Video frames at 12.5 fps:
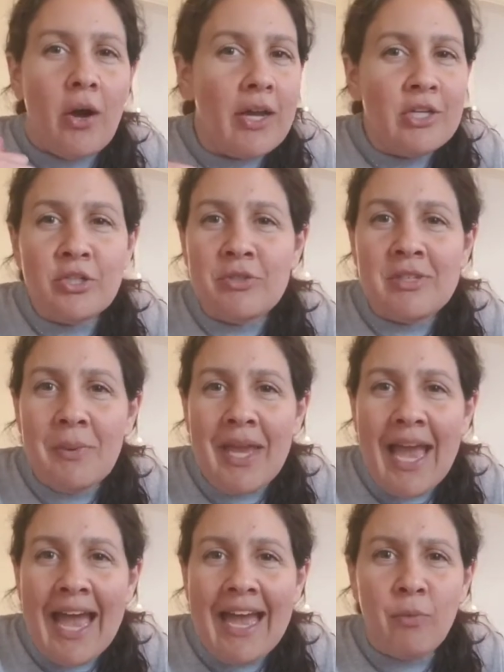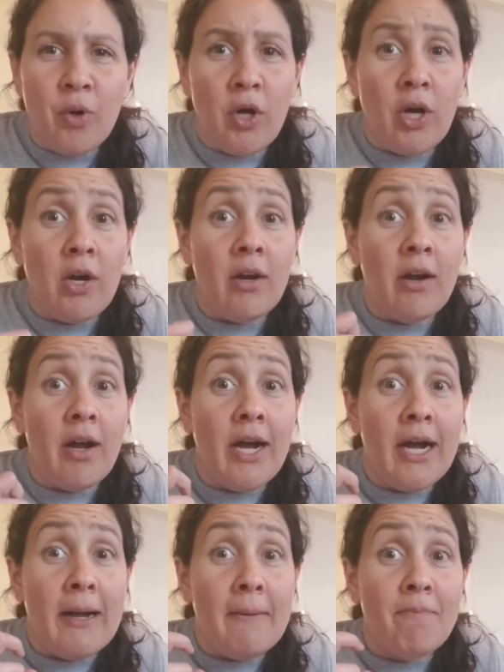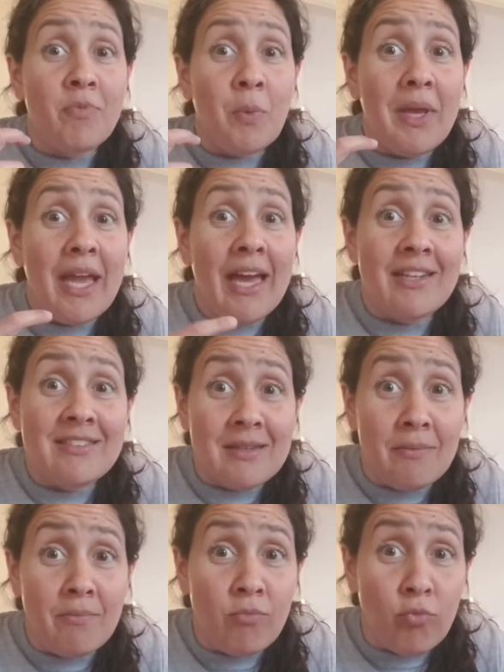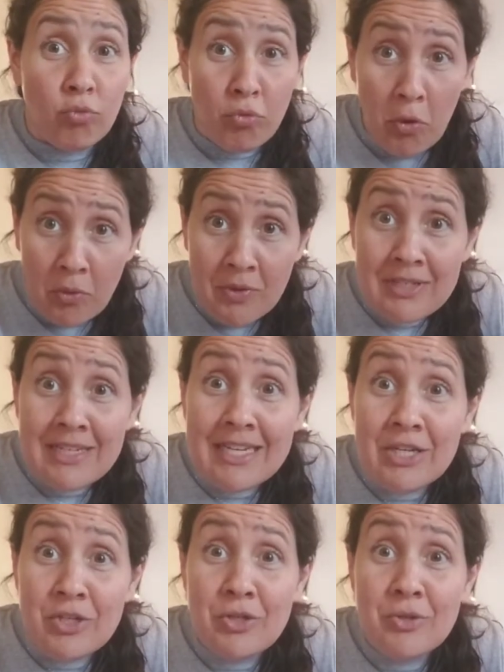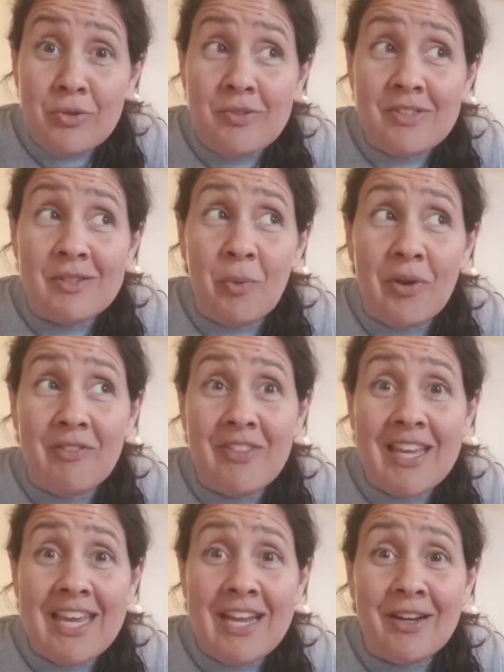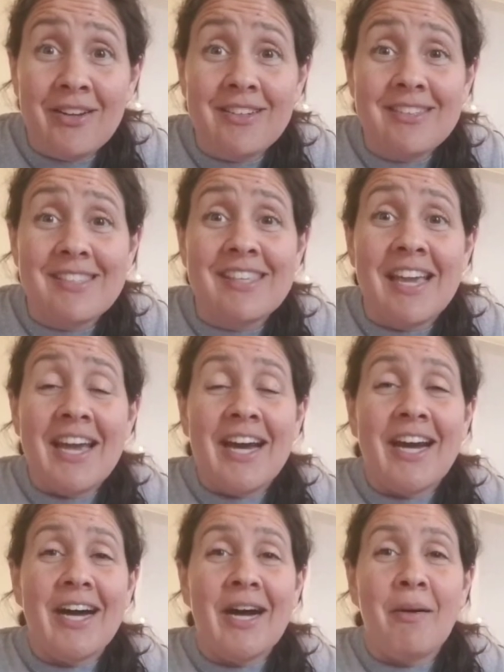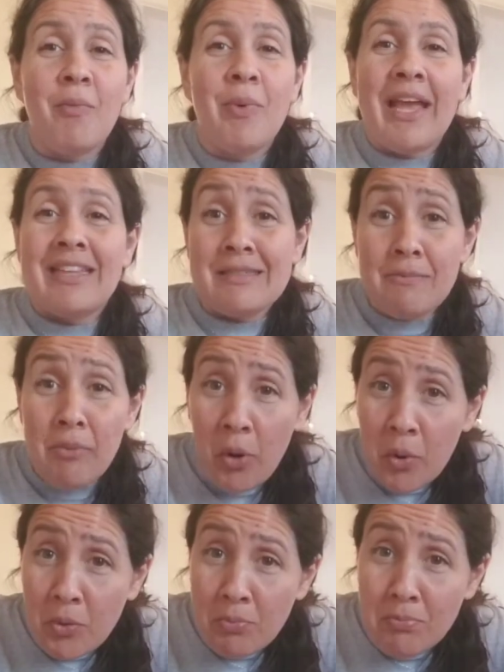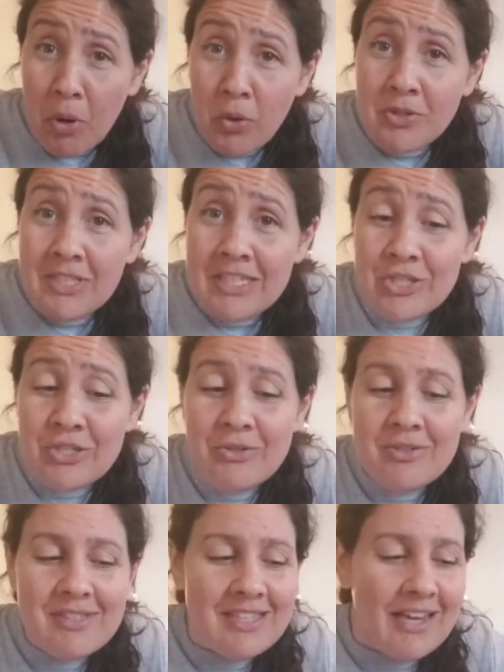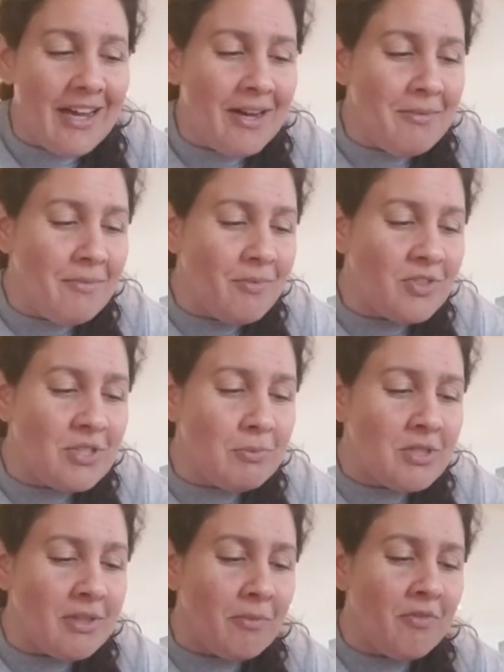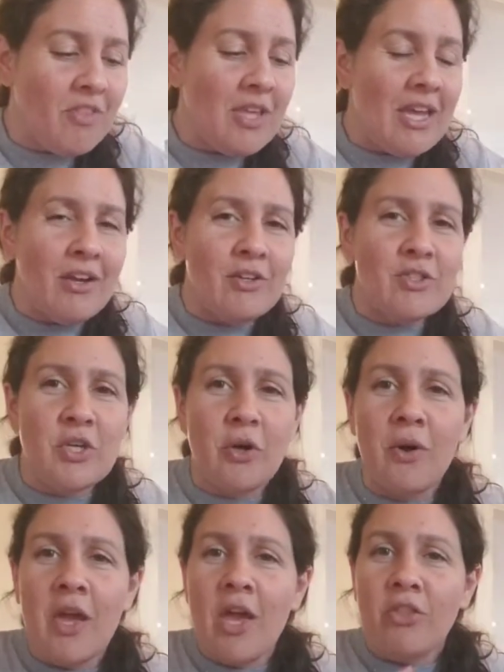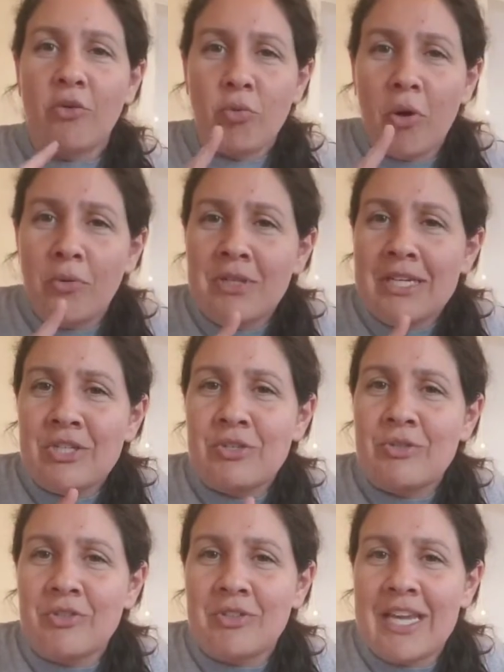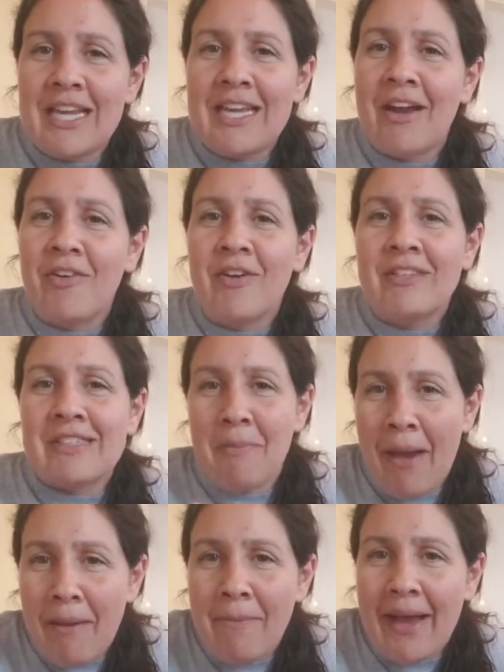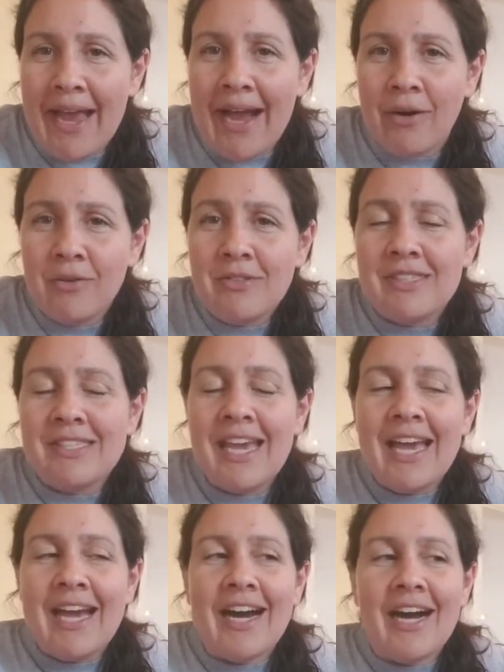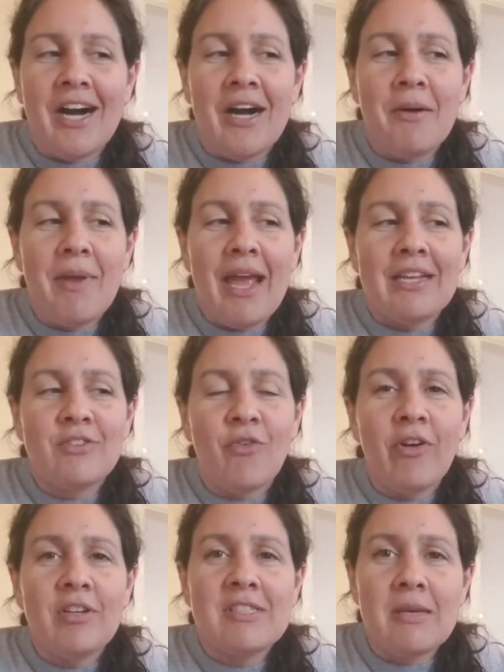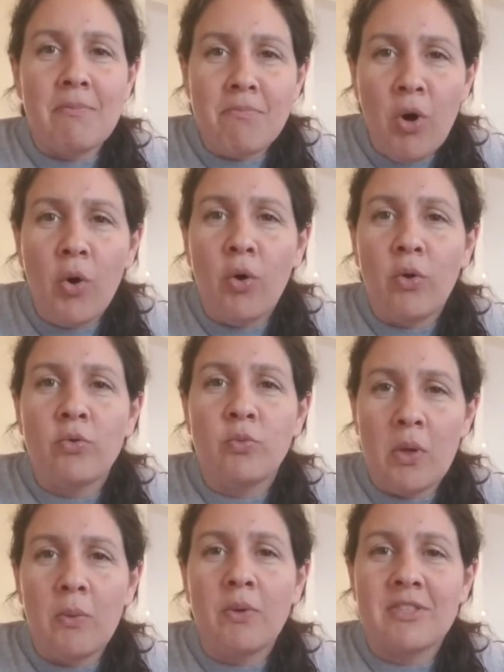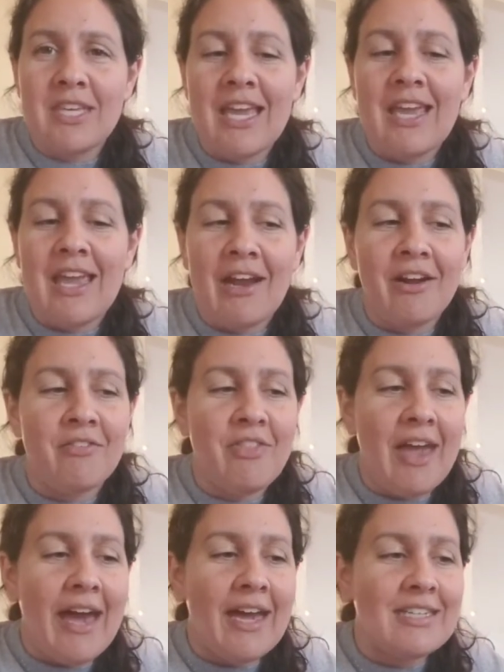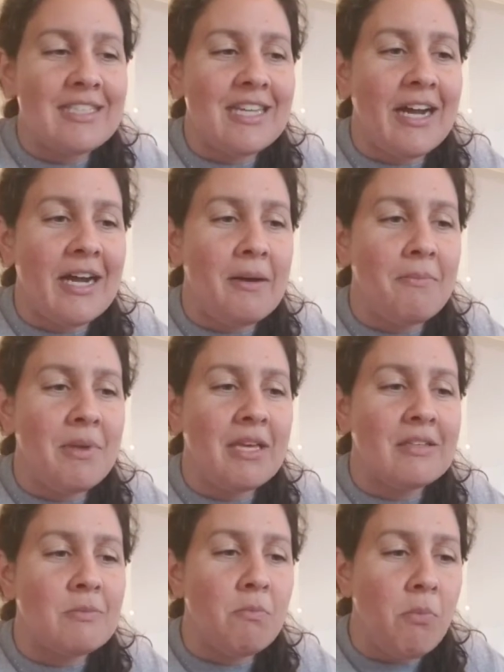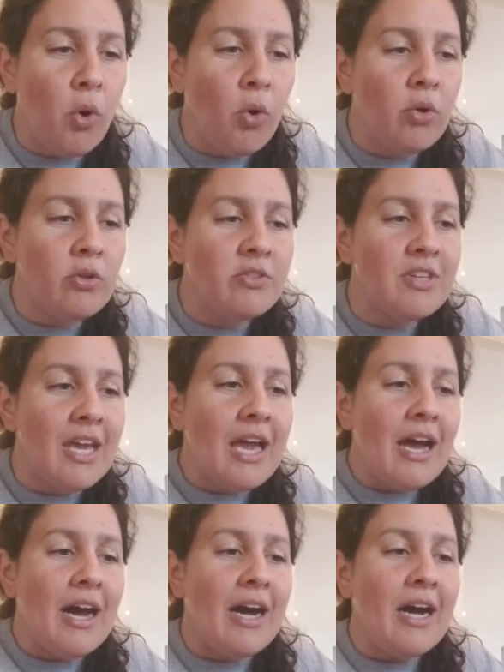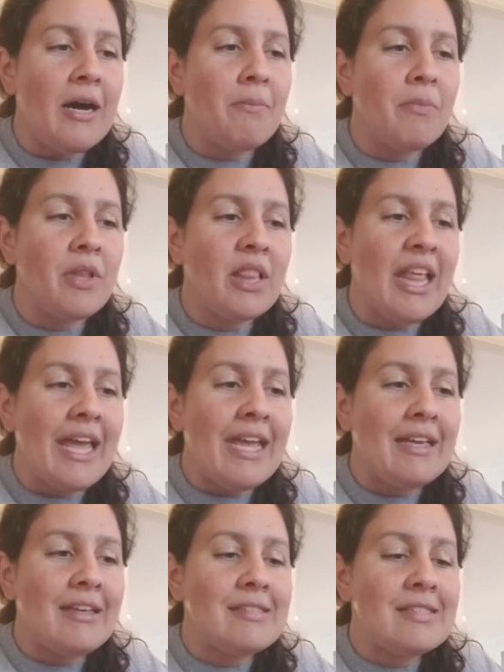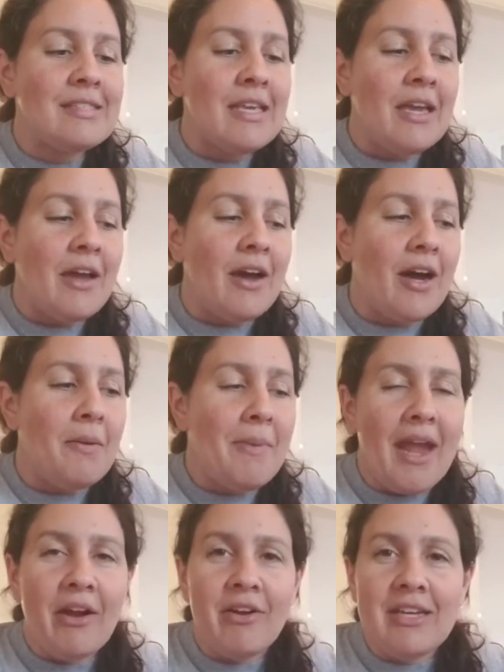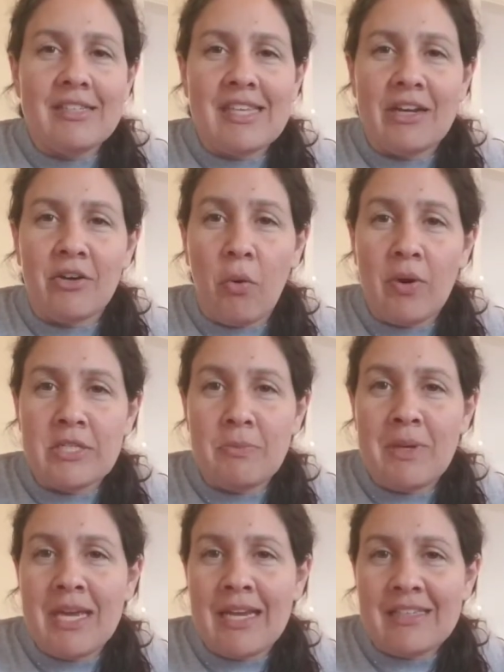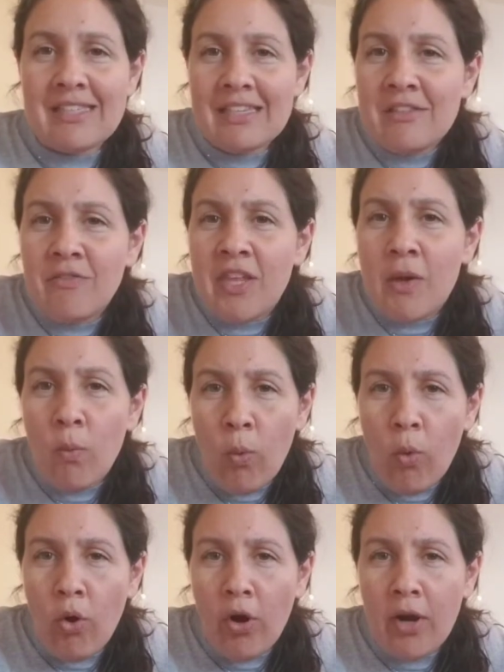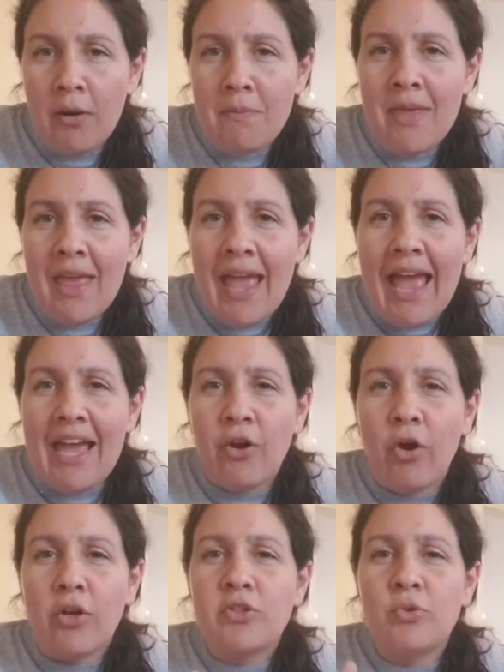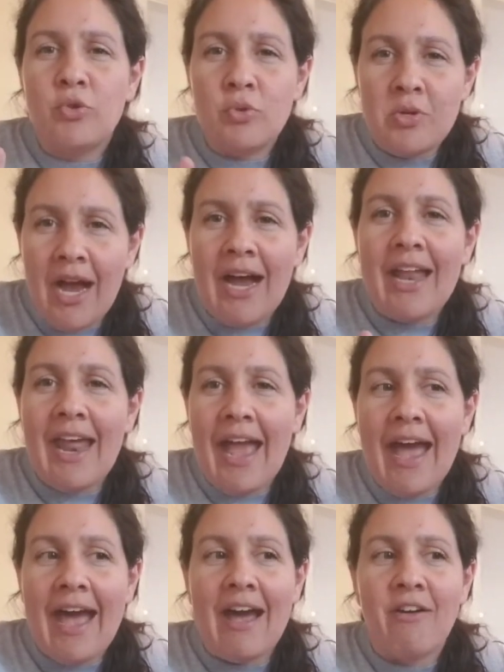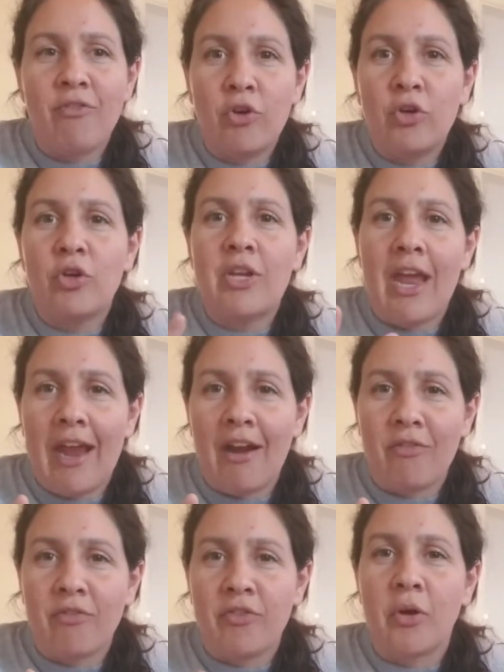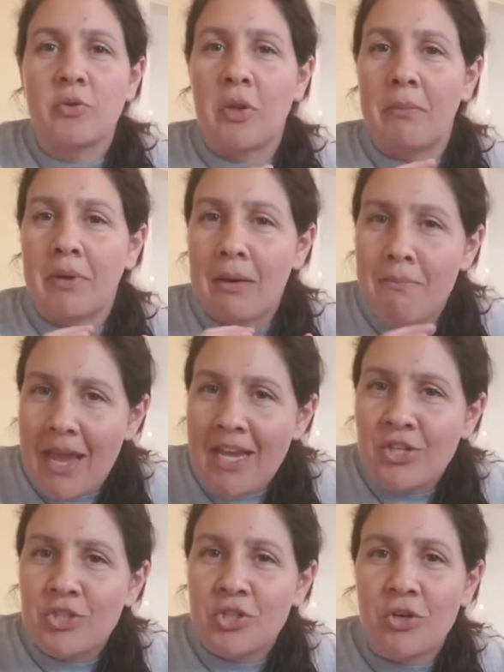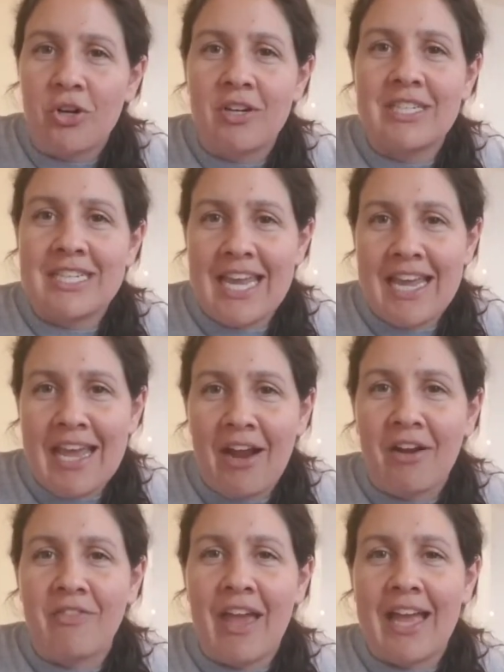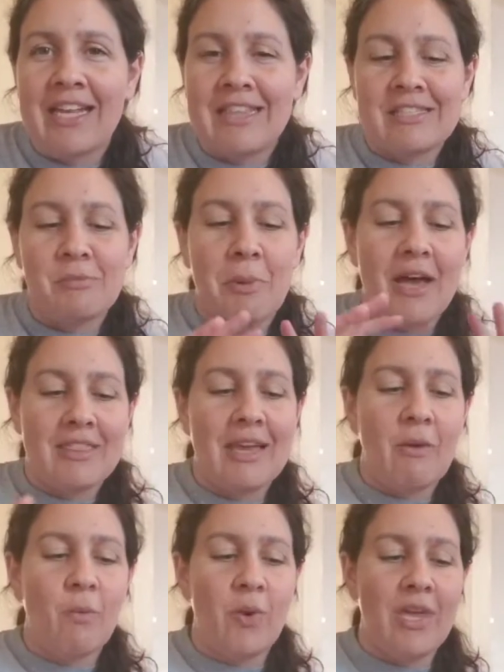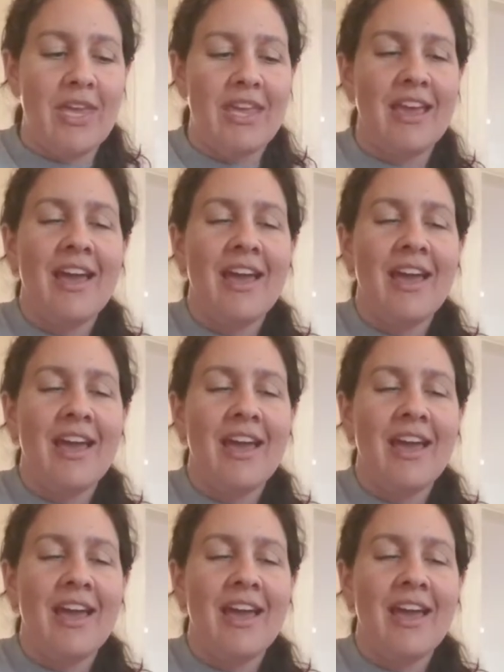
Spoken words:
Issues that we had were, we had some rodent issues one of the years. We had some old mold issues some of the years. So the rodent issues are taken care of because I'm at my house. And as far as the mold, we will take care of that because mold likes areas that are going to be excessively warm and also do not have good airflow. So I'm going to make sure to take care of that in the spot that we